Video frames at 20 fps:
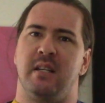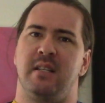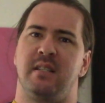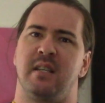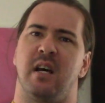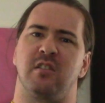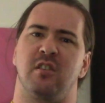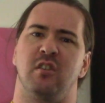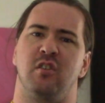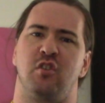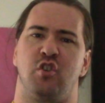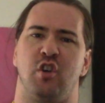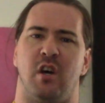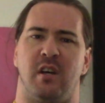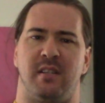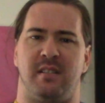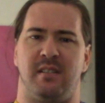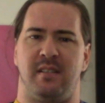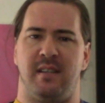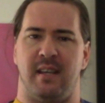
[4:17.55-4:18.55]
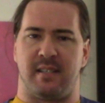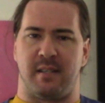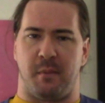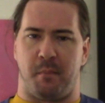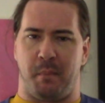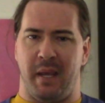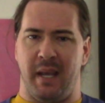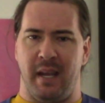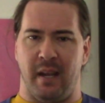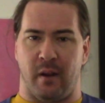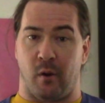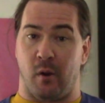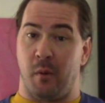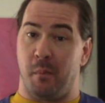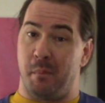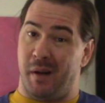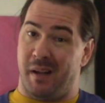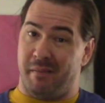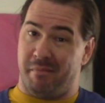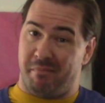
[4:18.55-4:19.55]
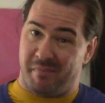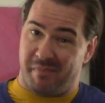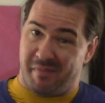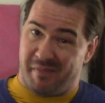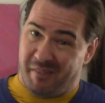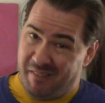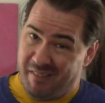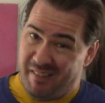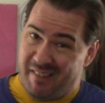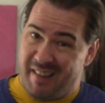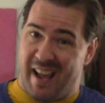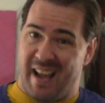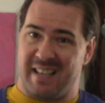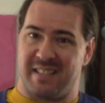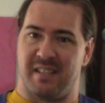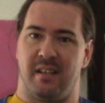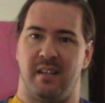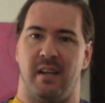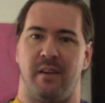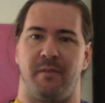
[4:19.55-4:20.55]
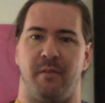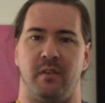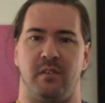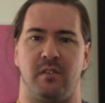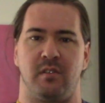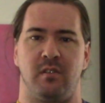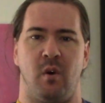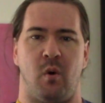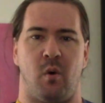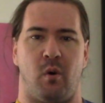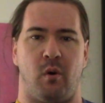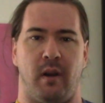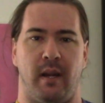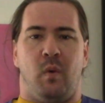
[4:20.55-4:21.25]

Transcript: doesn't just disappear, but that's a different story.